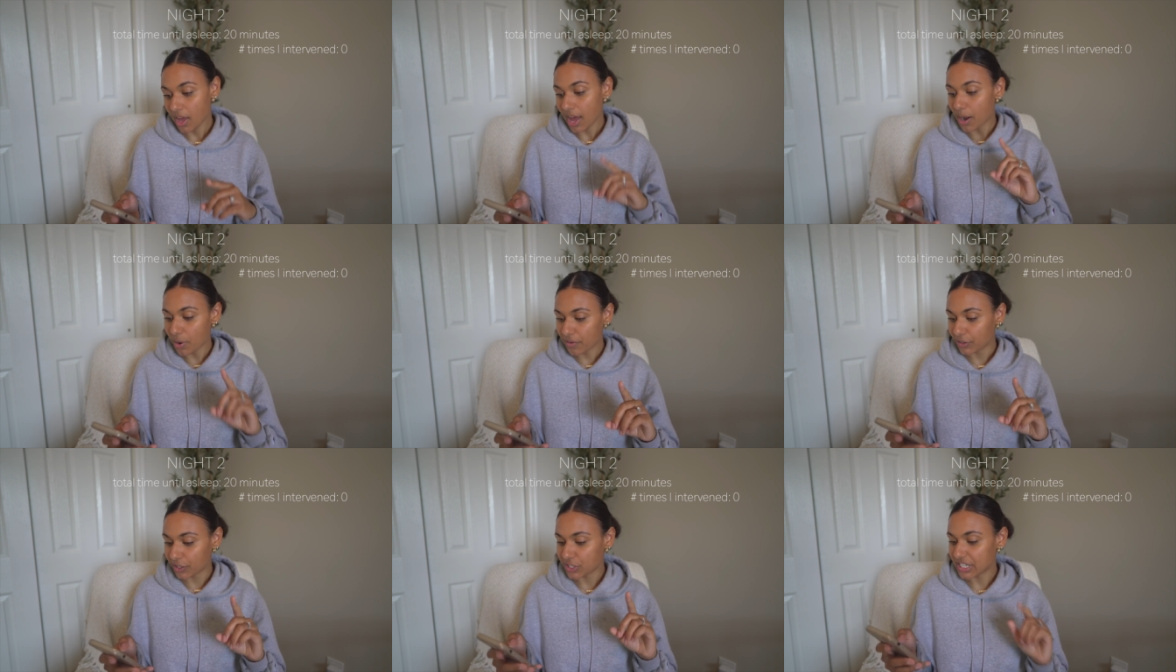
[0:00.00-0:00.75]

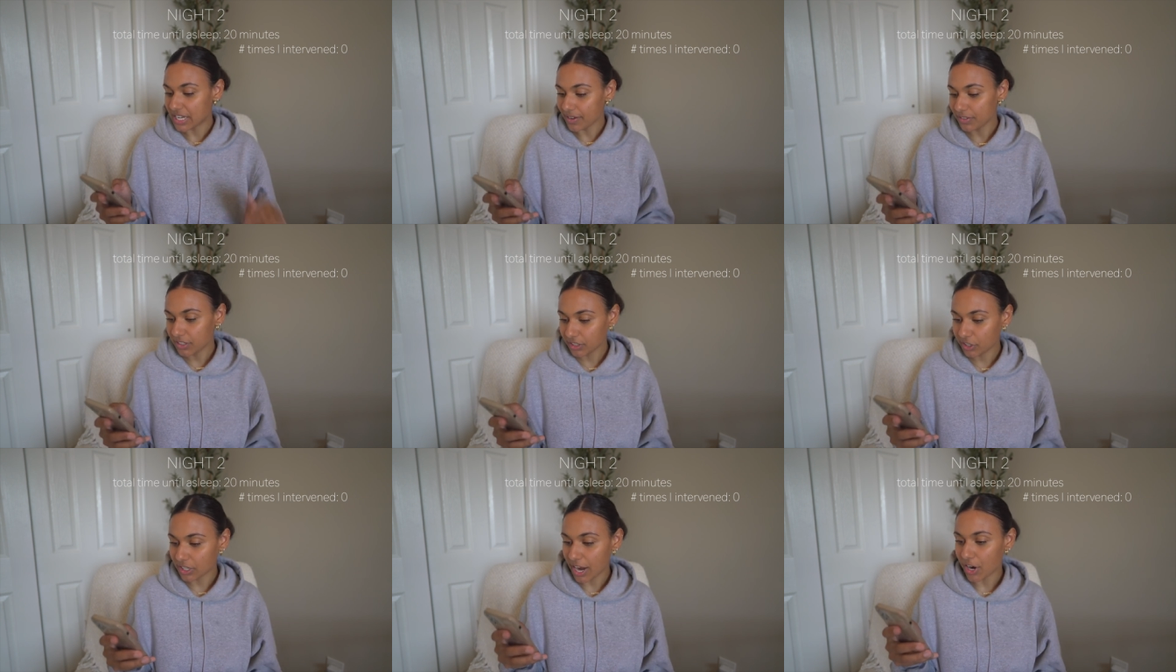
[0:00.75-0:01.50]
However, she
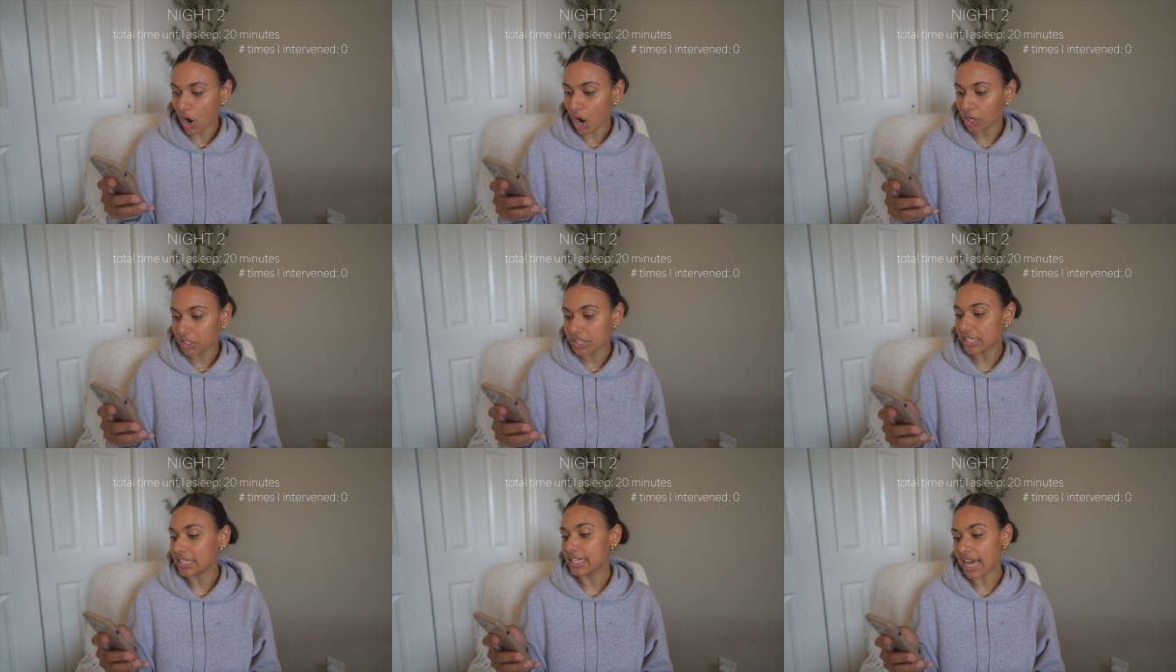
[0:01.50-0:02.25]
definitely cried harder
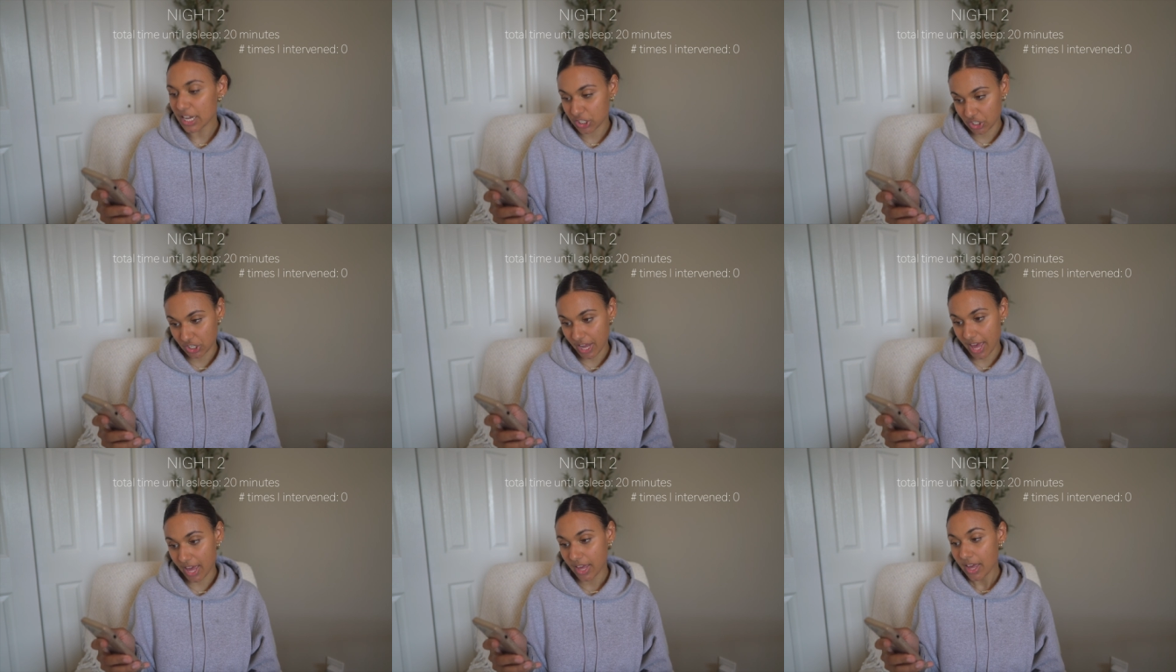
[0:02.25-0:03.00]
than
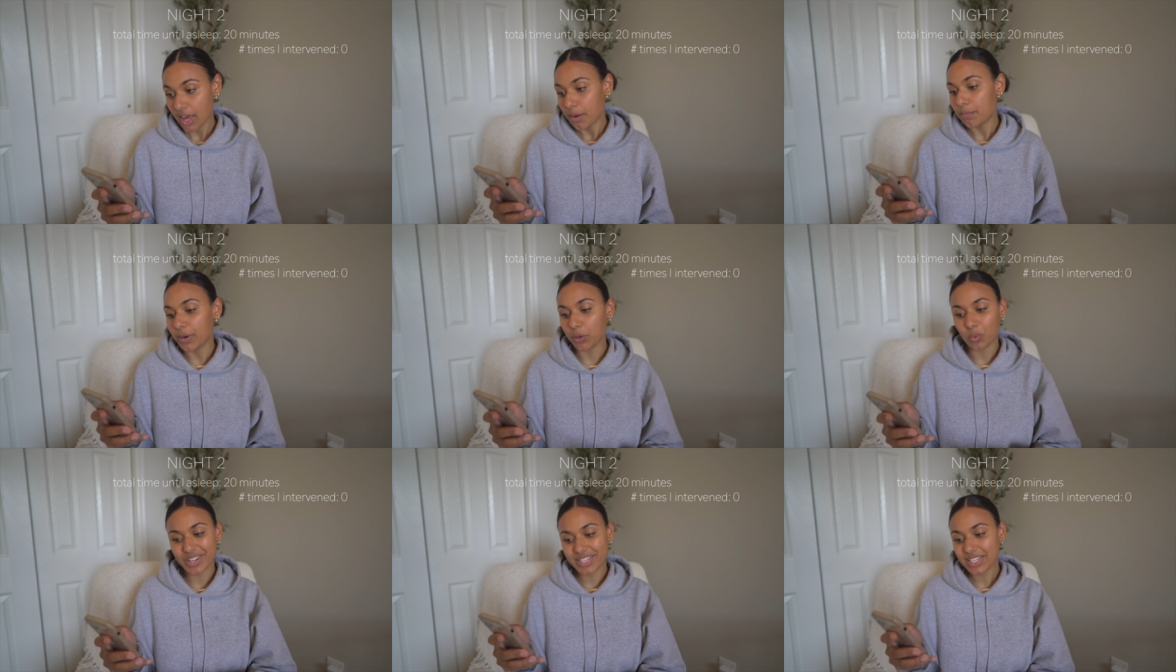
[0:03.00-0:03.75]
yesterday, but it
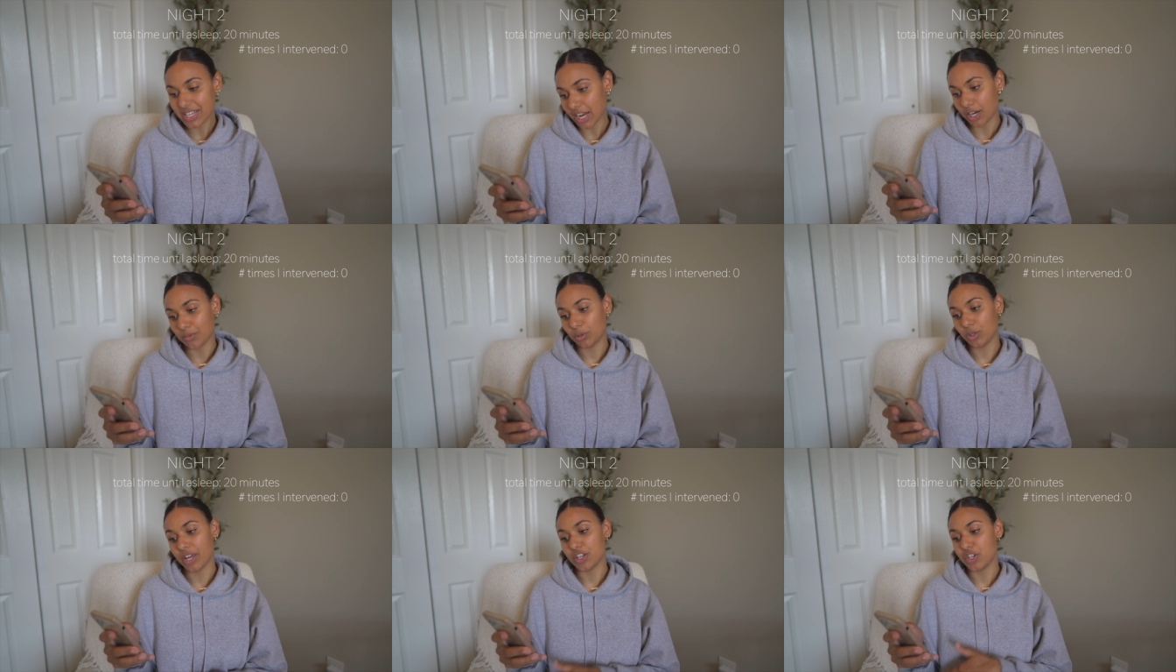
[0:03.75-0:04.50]
wasn't
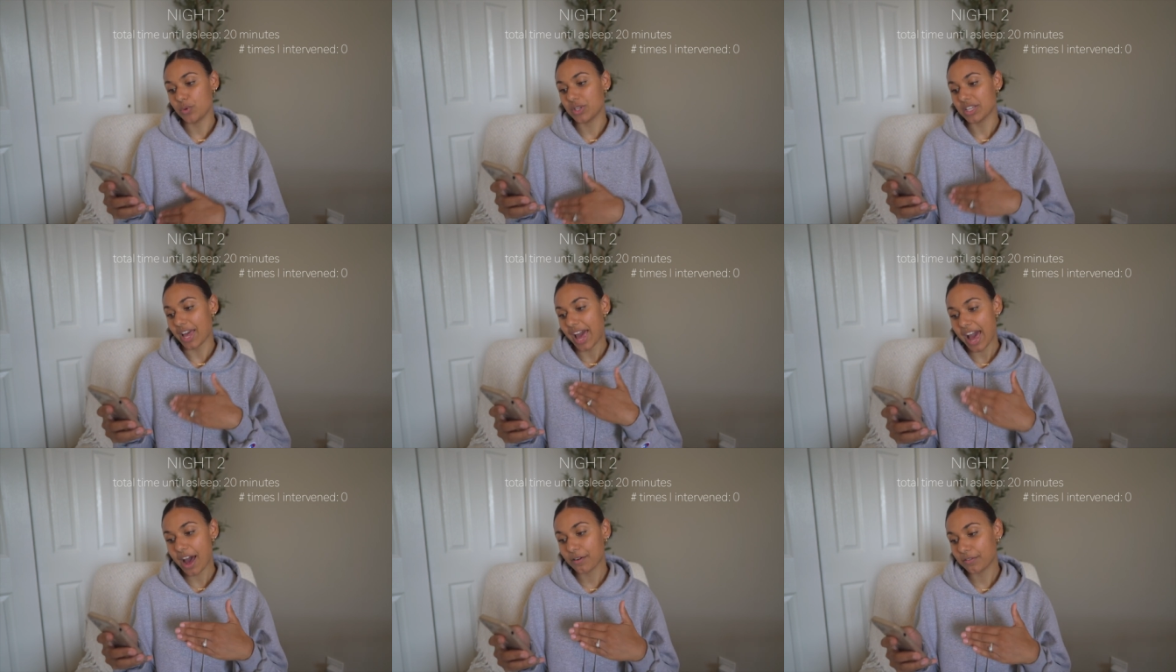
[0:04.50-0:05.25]
terrible, and she was
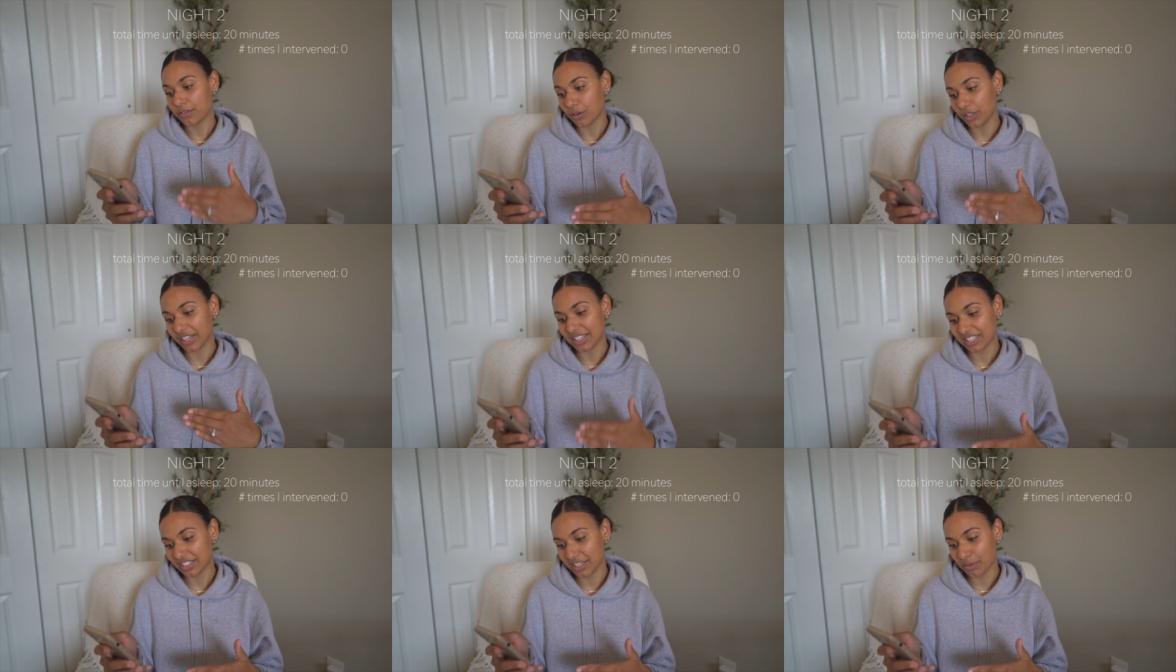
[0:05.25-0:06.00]
half falling
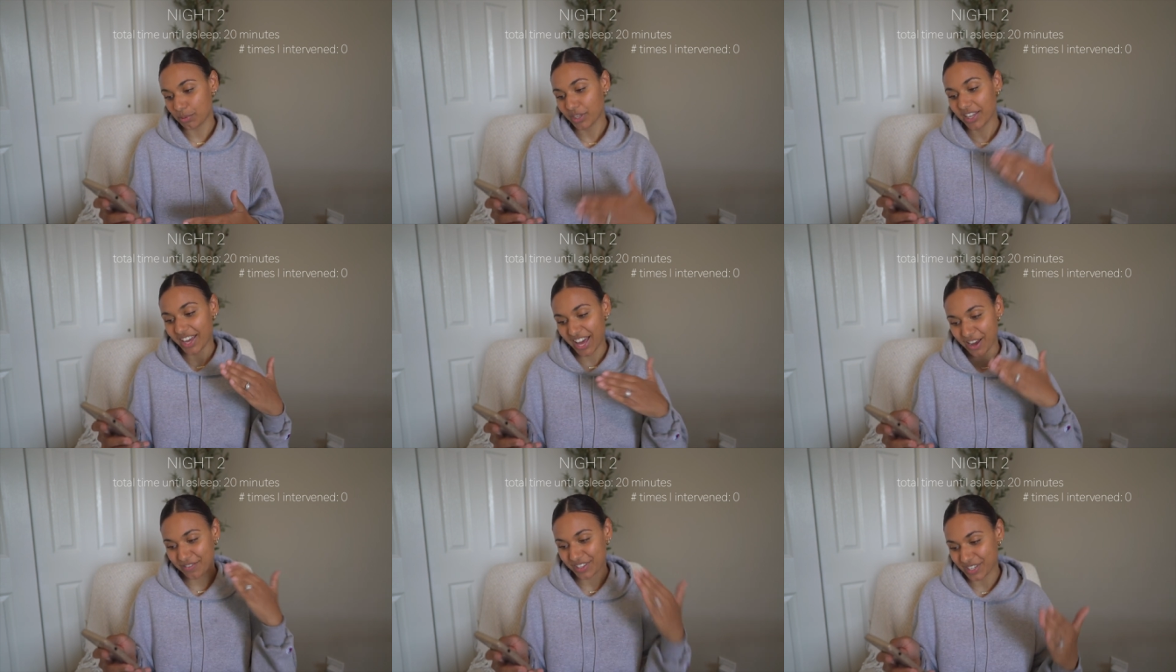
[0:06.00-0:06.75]
asleep
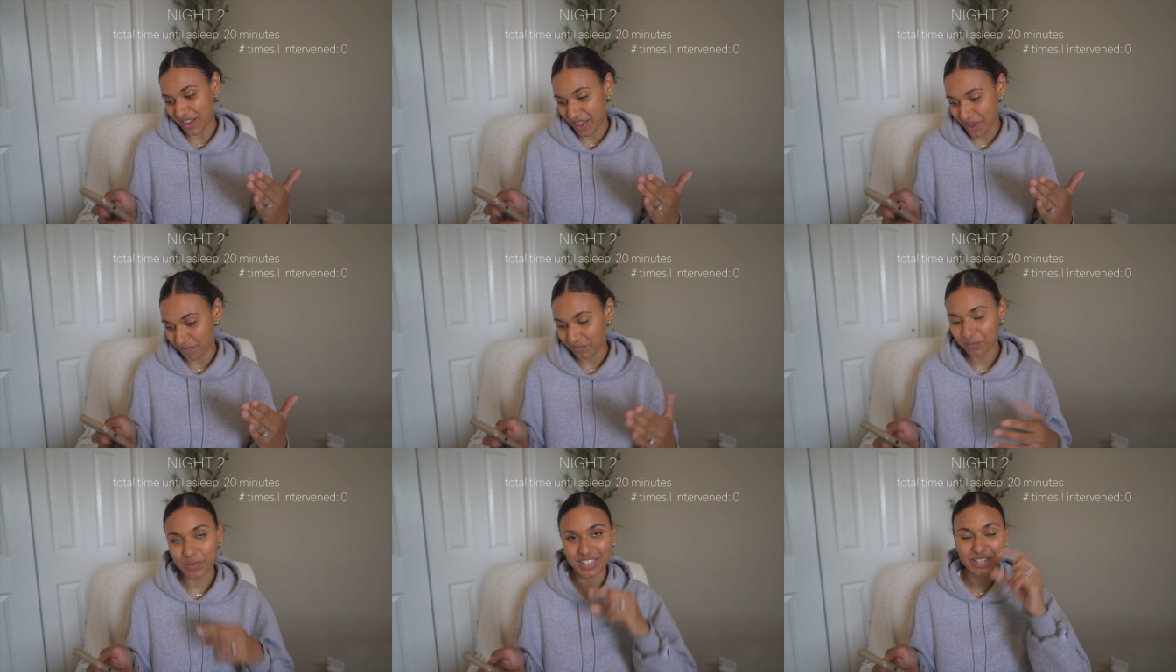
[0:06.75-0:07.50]
half the time,
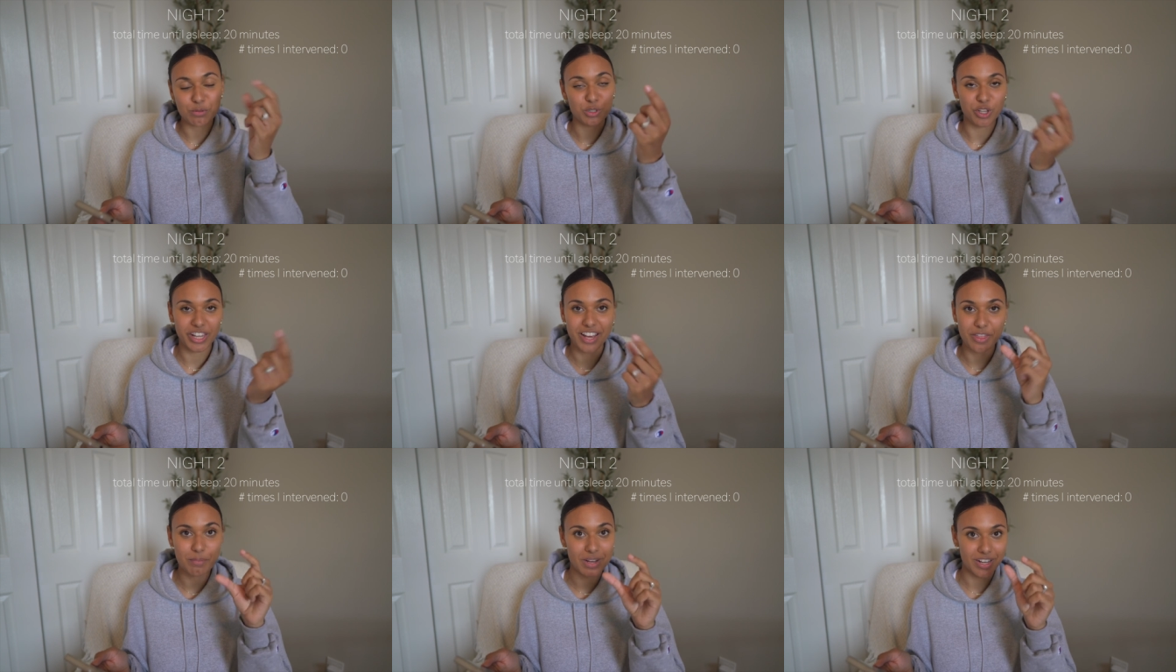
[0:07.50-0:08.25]
because I was looking
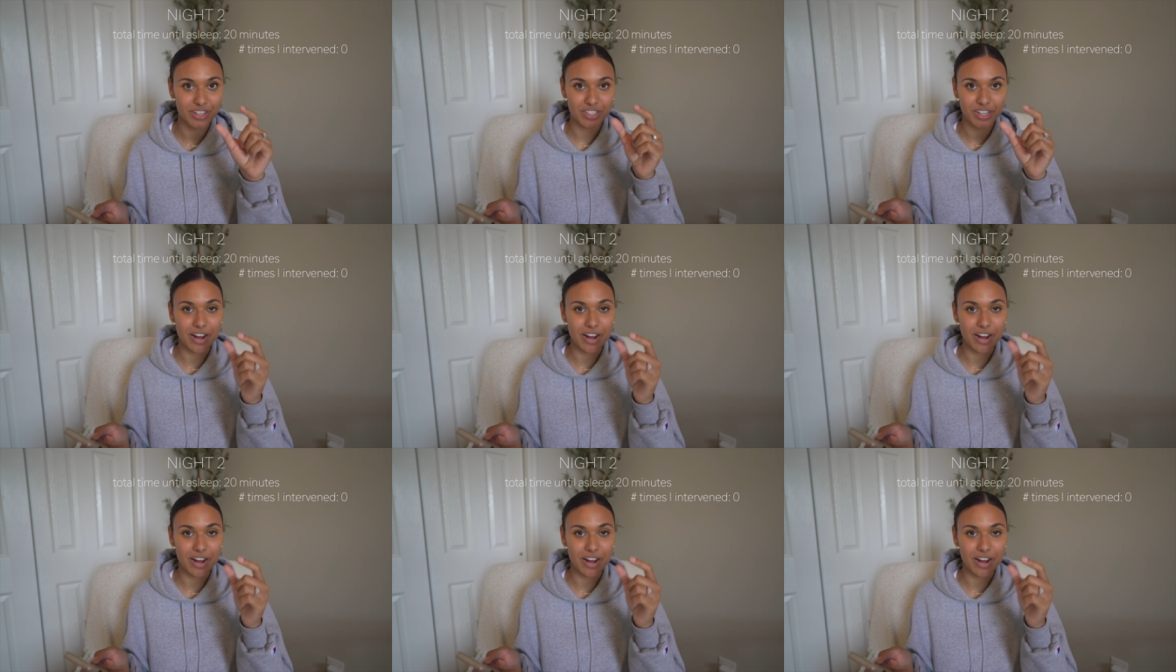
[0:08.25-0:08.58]
on the monitor.